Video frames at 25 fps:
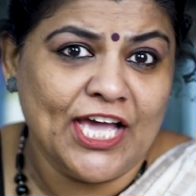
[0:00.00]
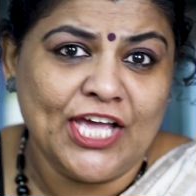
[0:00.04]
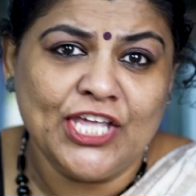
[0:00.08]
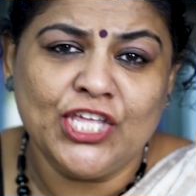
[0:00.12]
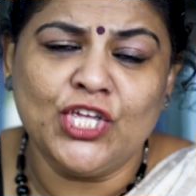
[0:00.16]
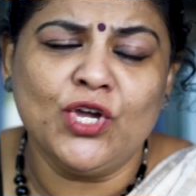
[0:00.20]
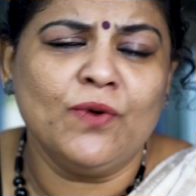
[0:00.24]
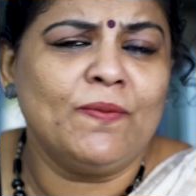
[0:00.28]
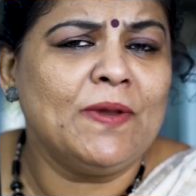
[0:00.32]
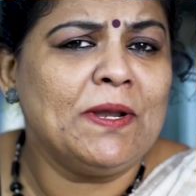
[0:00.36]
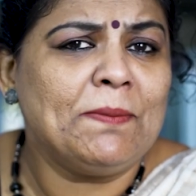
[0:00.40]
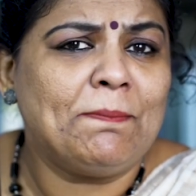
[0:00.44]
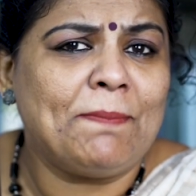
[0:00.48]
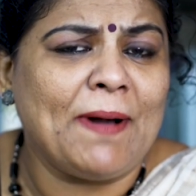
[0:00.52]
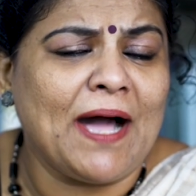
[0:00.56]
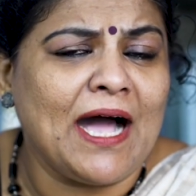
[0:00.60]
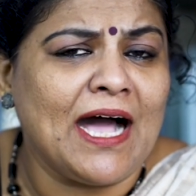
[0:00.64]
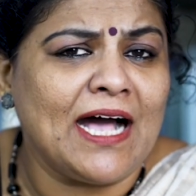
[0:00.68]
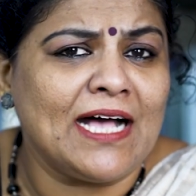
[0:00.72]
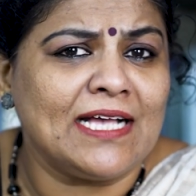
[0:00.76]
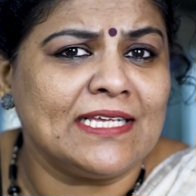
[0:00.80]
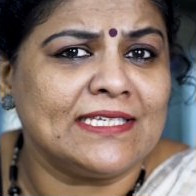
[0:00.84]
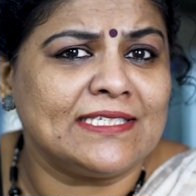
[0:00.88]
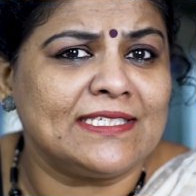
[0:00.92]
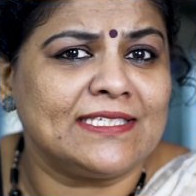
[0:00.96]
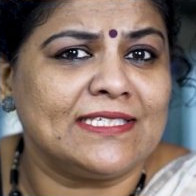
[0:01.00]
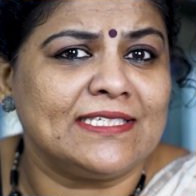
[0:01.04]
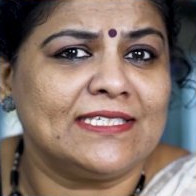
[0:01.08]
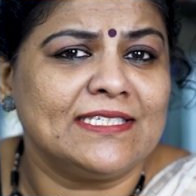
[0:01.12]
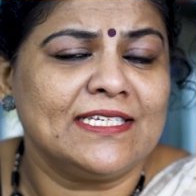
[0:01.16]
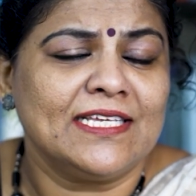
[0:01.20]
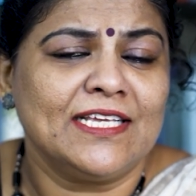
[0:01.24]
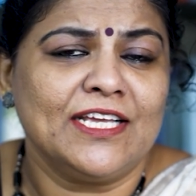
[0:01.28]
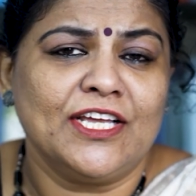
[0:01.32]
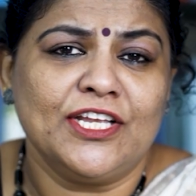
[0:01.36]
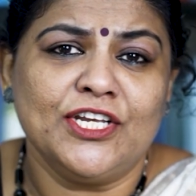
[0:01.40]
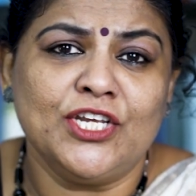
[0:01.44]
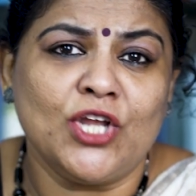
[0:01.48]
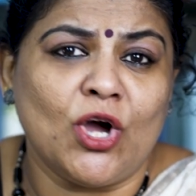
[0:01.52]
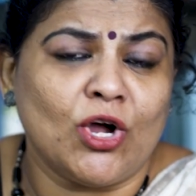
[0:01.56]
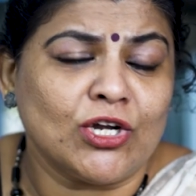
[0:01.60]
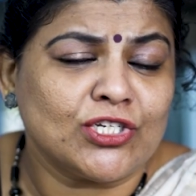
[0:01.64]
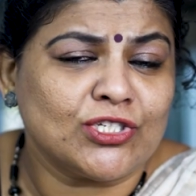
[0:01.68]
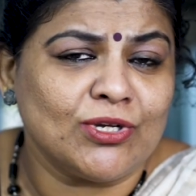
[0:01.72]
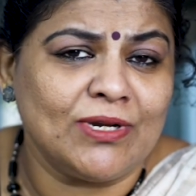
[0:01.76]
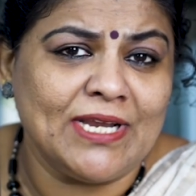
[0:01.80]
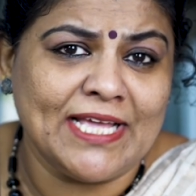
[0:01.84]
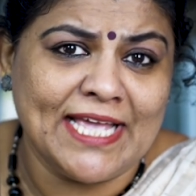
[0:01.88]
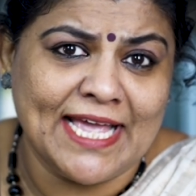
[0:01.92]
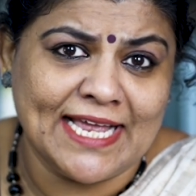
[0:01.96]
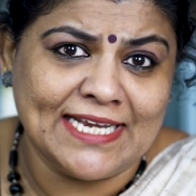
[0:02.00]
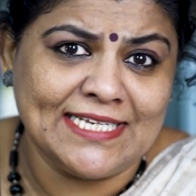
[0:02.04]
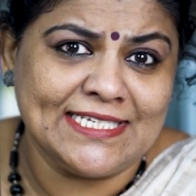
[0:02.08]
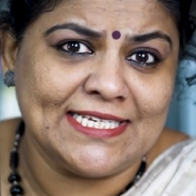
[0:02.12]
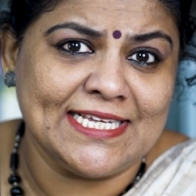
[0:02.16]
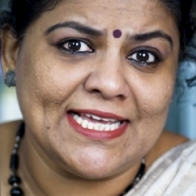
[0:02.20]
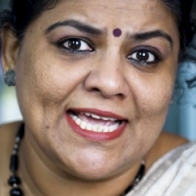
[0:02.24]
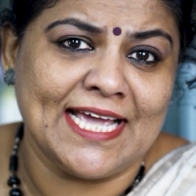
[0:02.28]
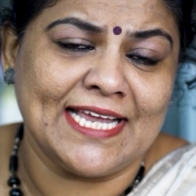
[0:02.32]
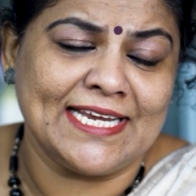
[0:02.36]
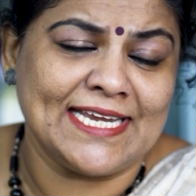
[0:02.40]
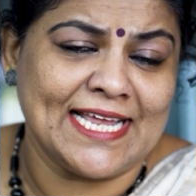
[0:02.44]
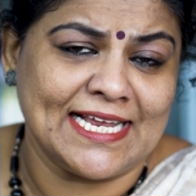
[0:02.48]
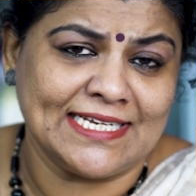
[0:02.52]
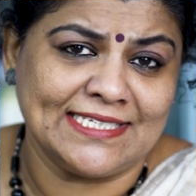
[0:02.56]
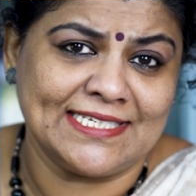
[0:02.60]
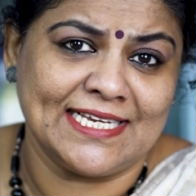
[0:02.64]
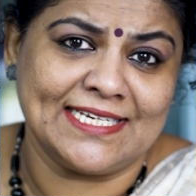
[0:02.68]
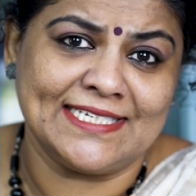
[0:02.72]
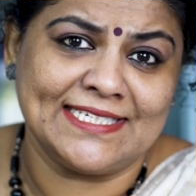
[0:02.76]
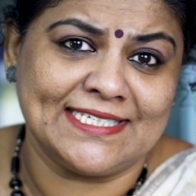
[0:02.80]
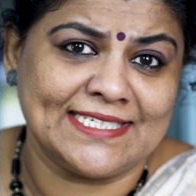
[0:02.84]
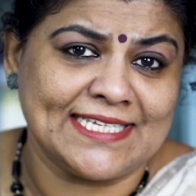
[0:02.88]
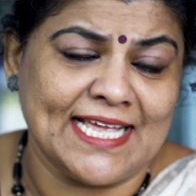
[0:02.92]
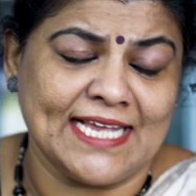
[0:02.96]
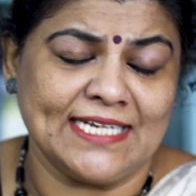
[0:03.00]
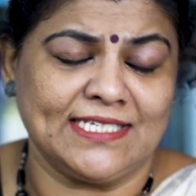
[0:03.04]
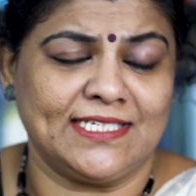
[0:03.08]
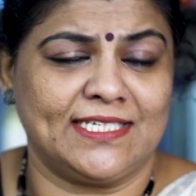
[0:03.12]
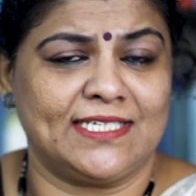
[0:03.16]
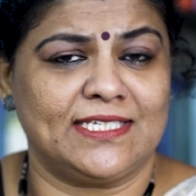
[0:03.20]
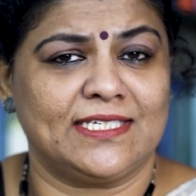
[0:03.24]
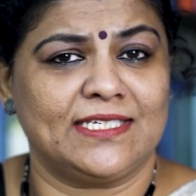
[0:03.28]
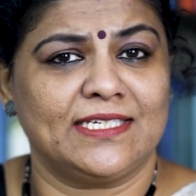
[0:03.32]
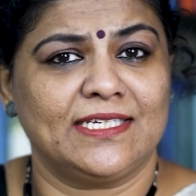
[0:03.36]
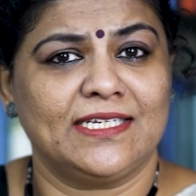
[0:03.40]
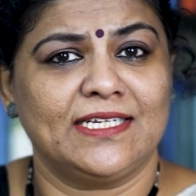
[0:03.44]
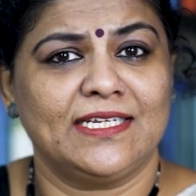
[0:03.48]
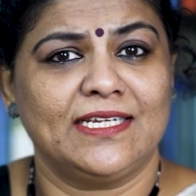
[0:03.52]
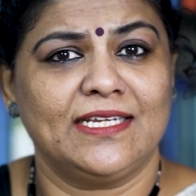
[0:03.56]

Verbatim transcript: you will pass not only NTA, NET and SET,